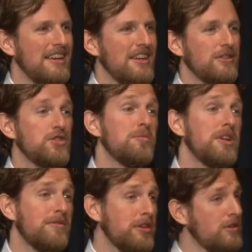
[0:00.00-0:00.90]
you know, so
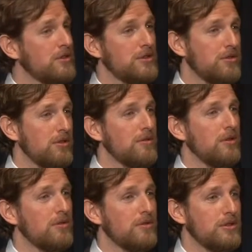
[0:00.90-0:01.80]
many of our users are on
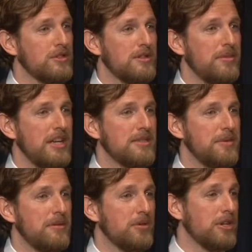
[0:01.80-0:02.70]
old versions of P H P,
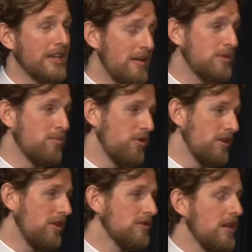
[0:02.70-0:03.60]
we're going to keep
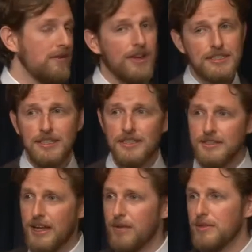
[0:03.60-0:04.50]
supporting those. And in fact, to this
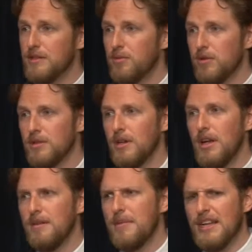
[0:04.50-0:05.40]
day, we support
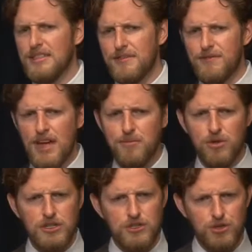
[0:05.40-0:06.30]
back to five
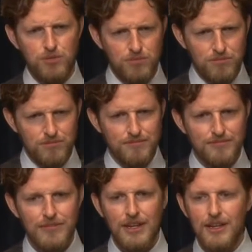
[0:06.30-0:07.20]
point two
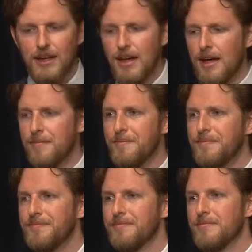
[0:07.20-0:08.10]
um,
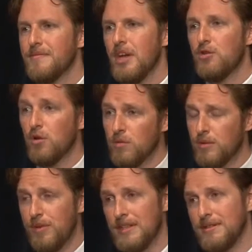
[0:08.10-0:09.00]
in core
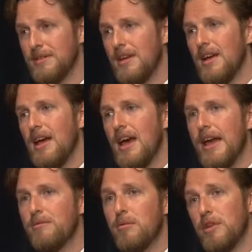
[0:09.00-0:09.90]
WordPress. And
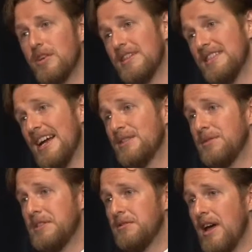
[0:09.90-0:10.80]
when we look at the stats, we
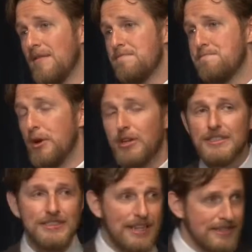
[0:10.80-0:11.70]
still have millions
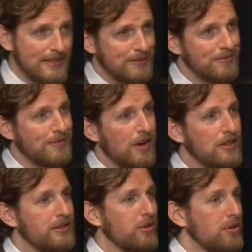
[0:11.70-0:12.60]
of sites on
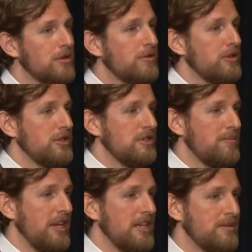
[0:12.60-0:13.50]
these older versions of
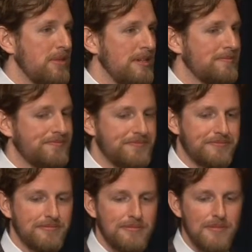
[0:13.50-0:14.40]
P H P.
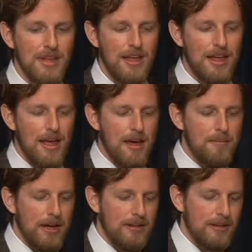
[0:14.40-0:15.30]
But